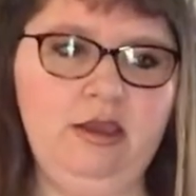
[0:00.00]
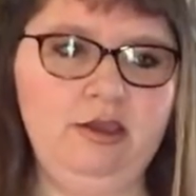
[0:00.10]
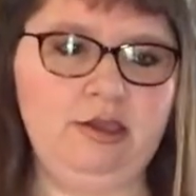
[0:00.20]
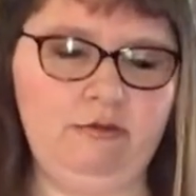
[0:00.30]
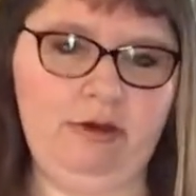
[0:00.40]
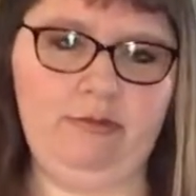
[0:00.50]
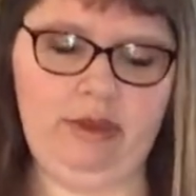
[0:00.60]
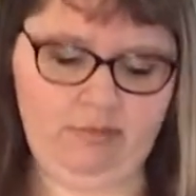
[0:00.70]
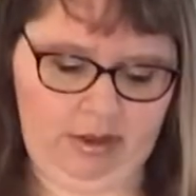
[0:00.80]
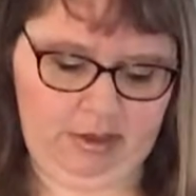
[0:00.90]
So I
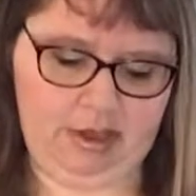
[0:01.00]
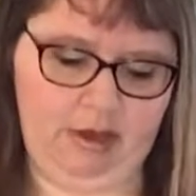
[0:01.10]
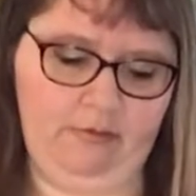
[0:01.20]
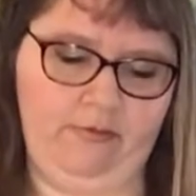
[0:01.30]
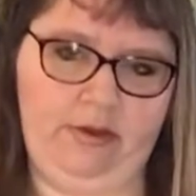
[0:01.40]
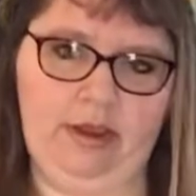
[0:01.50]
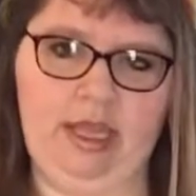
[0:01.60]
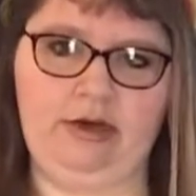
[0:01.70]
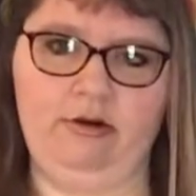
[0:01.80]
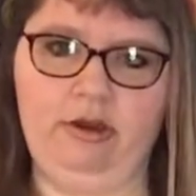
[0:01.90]
made myself
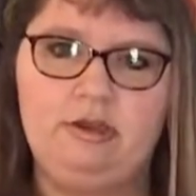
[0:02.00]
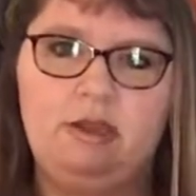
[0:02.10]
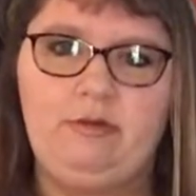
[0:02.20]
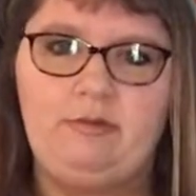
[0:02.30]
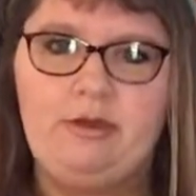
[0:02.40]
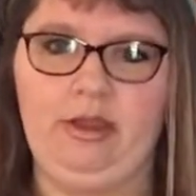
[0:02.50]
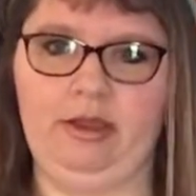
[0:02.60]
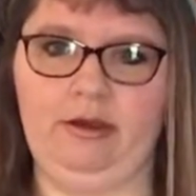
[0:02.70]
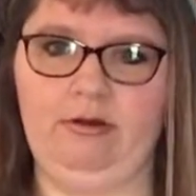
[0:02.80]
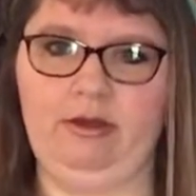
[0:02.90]
an ergonomic
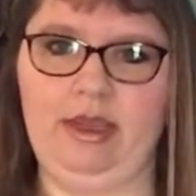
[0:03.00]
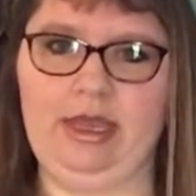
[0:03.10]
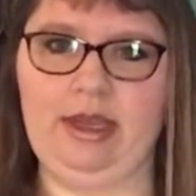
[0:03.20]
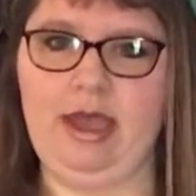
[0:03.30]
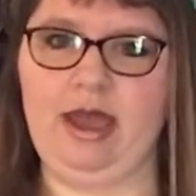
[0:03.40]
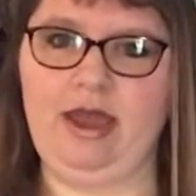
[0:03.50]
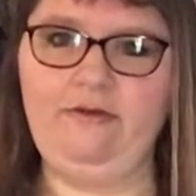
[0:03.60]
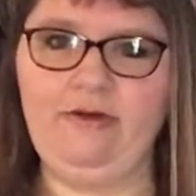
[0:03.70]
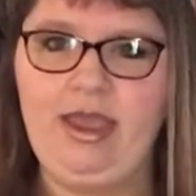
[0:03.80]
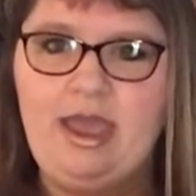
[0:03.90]
pillow, and I've
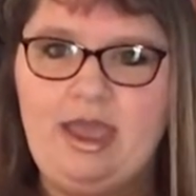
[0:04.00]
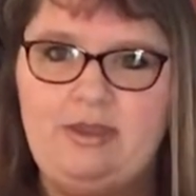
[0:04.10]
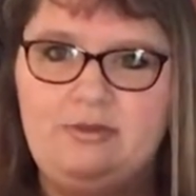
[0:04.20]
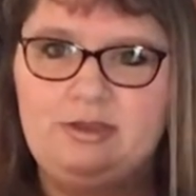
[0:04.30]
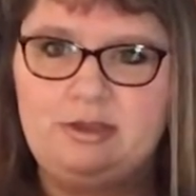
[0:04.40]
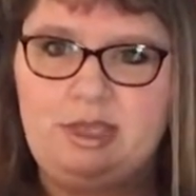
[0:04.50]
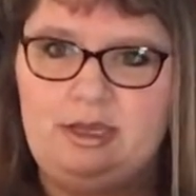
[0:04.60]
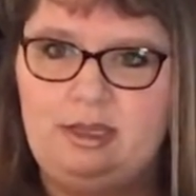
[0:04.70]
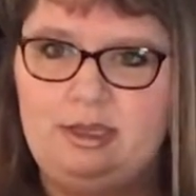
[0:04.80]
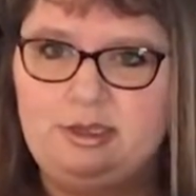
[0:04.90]
had this thing,
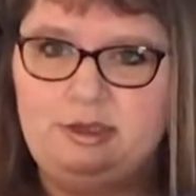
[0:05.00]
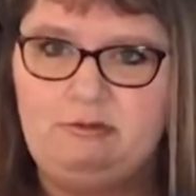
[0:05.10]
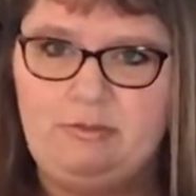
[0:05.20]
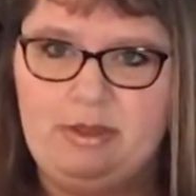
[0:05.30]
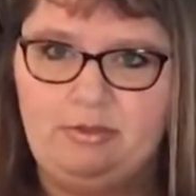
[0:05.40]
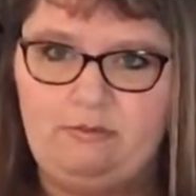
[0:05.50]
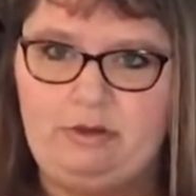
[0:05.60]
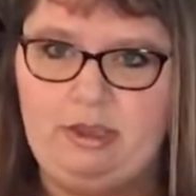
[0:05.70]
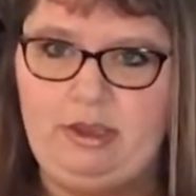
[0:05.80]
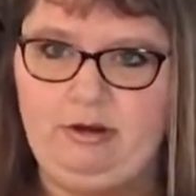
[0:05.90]
like I said, about 3
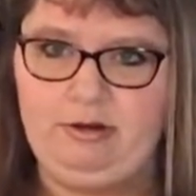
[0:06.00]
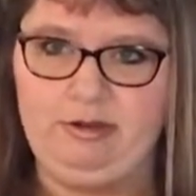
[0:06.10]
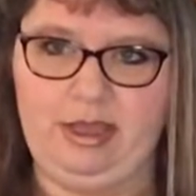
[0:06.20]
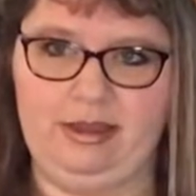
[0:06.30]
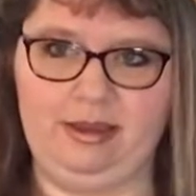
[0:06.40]
years, and